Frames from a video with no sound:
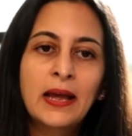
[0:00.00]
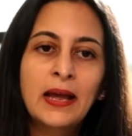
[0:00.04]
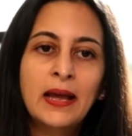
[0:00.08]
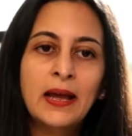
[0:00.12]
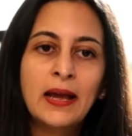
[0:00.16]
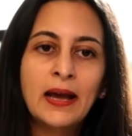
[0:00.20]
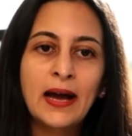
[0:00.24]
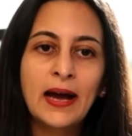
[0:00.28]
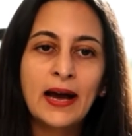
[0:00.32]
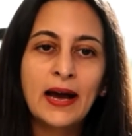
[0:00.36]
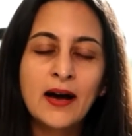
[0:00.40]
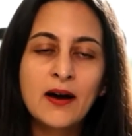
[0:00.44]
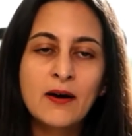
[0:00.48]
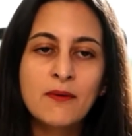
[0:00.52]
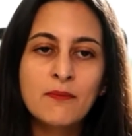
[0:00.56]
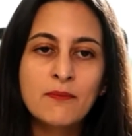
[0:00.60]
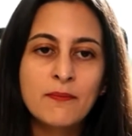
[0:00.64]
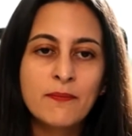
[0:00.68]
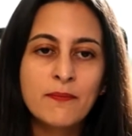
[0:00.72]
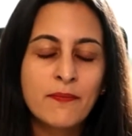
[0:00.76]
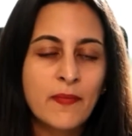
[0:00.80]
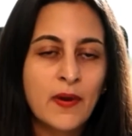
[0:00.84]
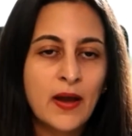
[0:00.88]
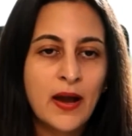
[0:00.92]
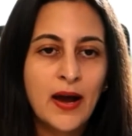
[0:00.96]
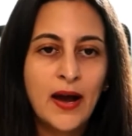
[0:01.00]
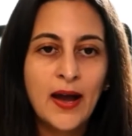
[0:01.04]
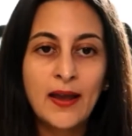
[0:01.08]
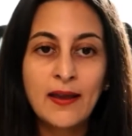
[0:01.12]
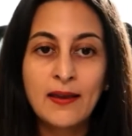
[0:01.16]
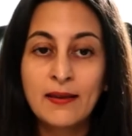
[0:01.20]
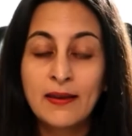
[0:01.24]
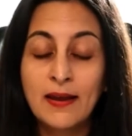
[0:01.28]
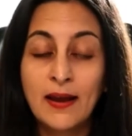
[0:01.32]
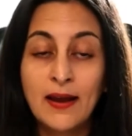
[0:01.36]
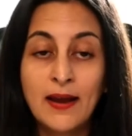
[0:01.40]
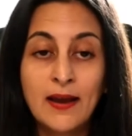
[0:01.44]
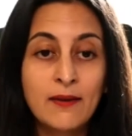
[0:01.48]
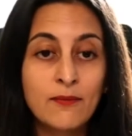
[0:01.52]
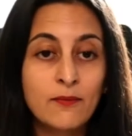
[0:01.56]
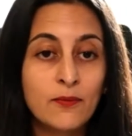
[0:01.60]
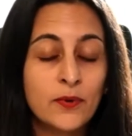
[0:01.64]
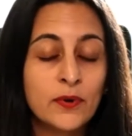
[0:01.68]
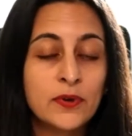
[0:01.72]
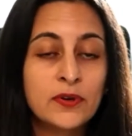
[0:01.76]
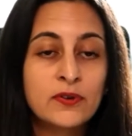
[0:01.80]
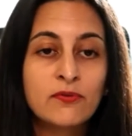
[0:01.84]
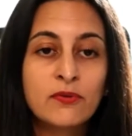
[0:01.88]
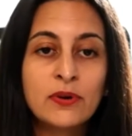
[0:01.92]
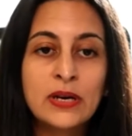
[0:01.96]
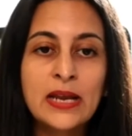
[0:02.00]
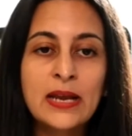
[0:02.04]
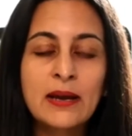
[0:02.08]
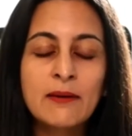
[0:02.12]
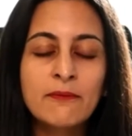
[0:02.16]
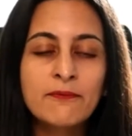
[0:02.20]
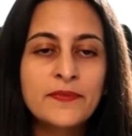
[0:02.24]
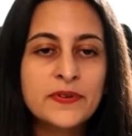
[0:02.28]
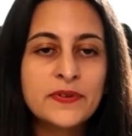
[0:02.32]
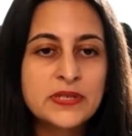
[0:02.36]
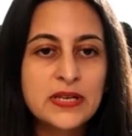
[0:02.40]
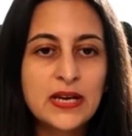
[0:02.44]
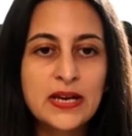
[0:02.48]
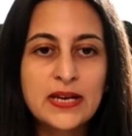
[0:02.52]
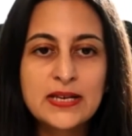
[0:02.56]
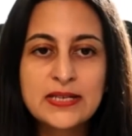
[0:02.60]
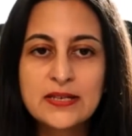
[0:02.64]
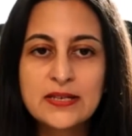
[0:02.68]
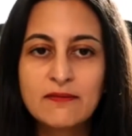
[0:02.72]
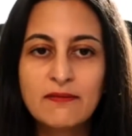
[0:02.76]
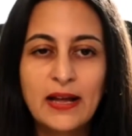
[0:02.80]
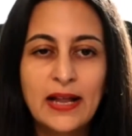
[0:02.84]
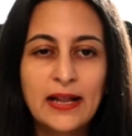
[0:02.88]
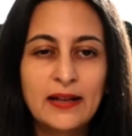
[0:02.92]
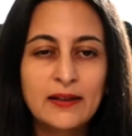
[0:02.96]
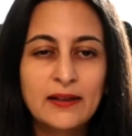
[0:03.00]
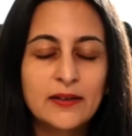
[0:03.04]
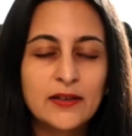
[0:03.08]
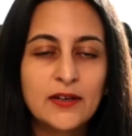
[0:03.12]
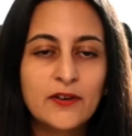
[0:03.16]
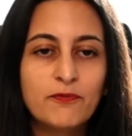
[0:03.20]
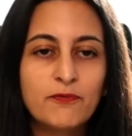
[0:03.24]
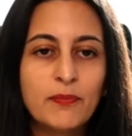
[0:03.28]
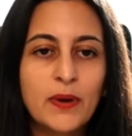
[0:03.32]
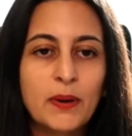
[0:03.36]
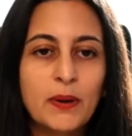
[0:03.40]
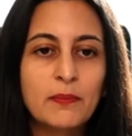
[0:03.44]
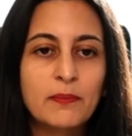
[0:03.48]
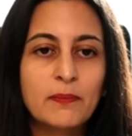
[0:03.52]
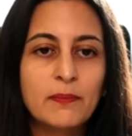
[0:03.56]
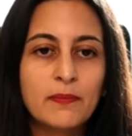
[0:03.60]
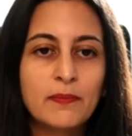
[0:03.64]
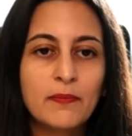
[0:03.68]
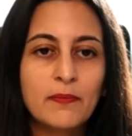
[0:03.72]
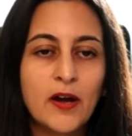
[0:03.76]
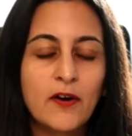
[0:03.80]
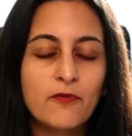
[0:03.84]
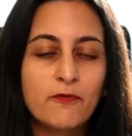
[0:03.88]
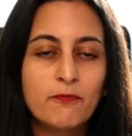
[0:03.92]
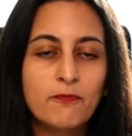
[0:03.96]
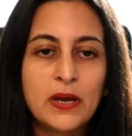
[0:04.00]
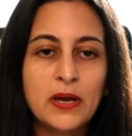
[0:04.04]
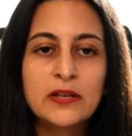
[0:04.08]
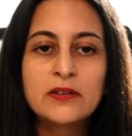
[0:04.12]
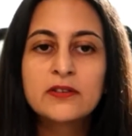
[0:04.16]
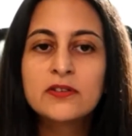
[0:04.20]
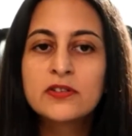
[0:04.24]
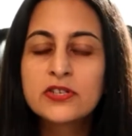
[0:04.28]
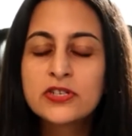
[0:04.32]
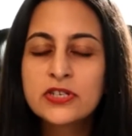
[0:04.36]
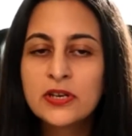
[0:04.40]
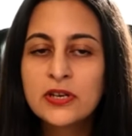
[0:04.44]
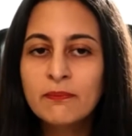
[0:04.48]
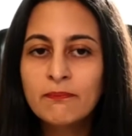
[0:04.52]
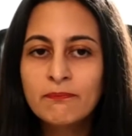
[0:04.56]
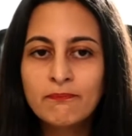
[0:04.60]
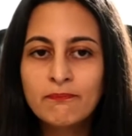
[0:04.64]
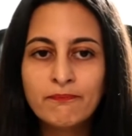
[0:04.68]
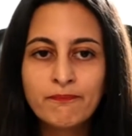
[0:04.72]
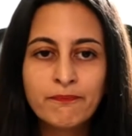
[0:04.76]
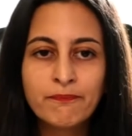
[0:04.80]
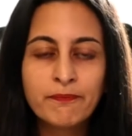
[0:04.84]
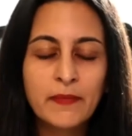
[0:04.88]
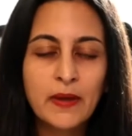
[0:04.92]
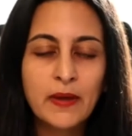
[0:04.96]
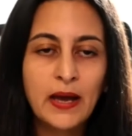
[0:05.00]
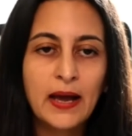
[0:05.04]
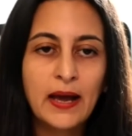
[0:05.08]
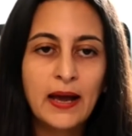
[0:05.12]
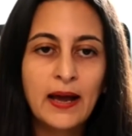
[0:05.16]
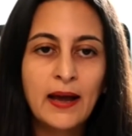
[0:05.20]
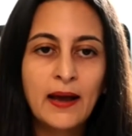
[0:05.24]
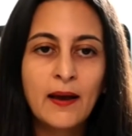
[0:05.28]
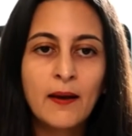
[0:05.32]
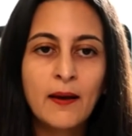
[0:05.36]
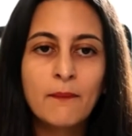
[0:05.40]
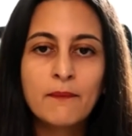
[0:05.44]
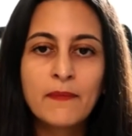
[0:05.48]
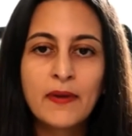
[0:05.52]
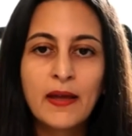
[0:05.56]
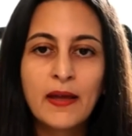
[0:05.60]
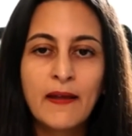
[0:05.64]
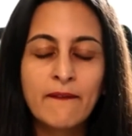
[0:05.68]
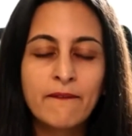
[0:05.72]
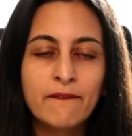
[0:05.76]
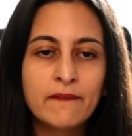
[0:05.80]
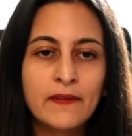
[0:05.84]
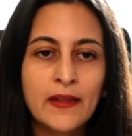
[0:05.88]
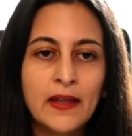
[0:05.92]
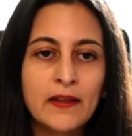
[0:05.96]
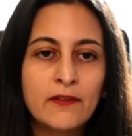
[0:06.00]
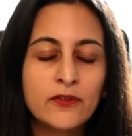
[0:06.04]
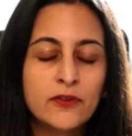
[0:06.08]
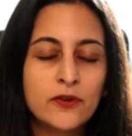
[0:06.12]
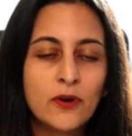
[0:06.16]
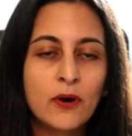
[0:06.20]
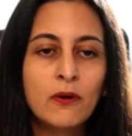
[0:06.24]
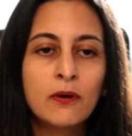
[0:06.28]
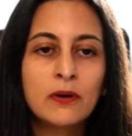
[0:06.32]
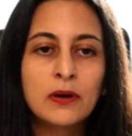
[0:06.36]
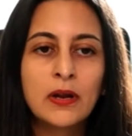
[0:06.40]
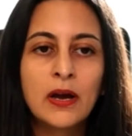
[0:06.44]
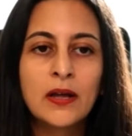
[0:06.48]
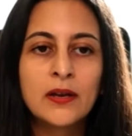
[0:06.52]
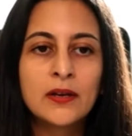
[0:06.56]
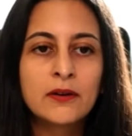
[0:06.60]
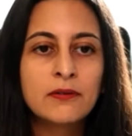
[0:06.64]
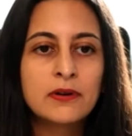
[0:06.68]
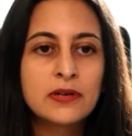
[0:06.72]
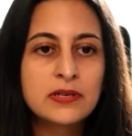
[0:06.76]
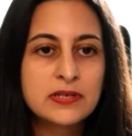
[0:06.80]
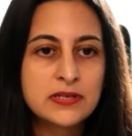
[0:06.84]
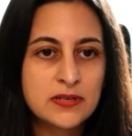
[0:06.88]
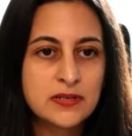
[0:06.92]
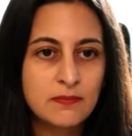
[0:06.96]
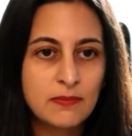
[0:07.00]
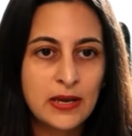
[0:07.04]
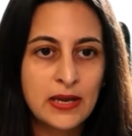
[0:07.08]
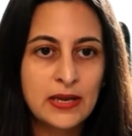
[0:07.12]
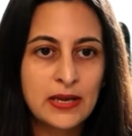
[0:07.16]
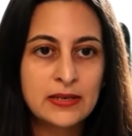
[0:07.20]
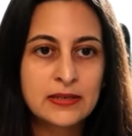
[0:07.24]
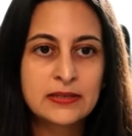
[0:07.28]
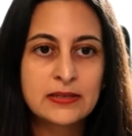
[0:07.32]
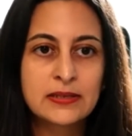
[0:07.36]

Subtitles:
I would reemphasize the value of mentorship and don't underestimate